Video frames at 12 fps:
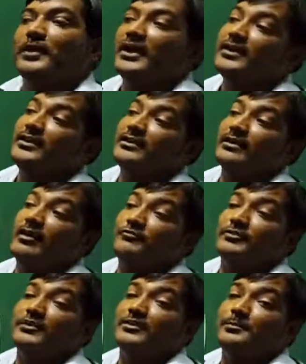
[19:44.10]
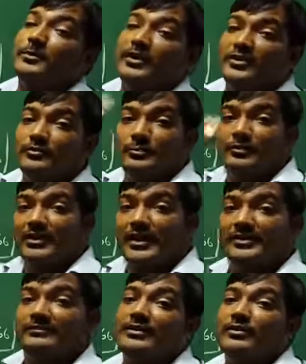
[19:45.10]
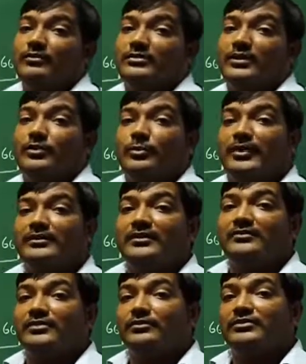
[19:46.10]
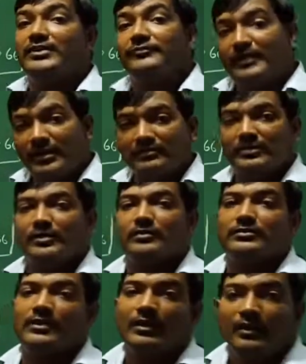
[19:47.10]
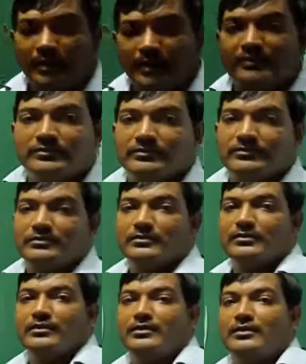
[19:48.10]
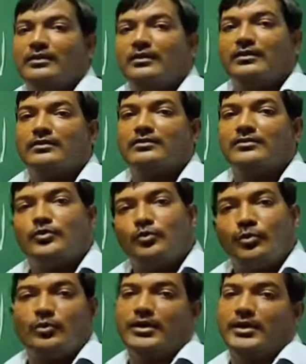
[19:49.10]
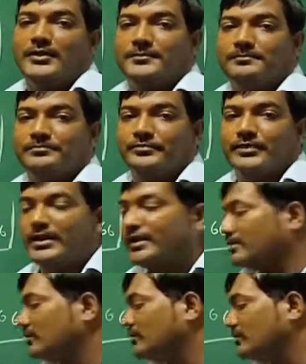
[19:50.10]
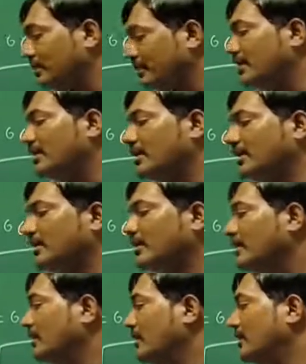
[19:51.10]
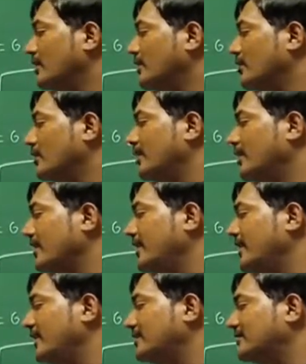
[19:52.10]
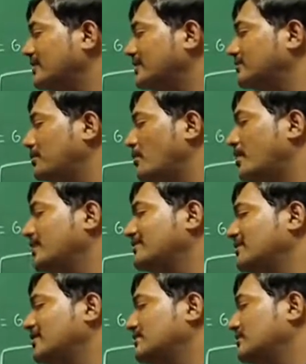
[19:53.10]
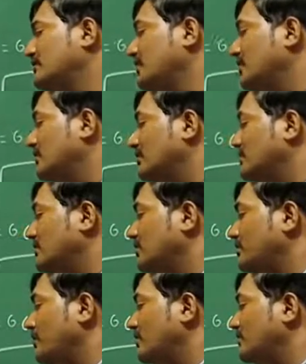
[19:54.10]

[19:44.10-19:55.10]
2 point, after the point you put 10 zeros or 20 zeros, infinite zeros. It is 2 only. Correct. Similarly, you can write 6.000.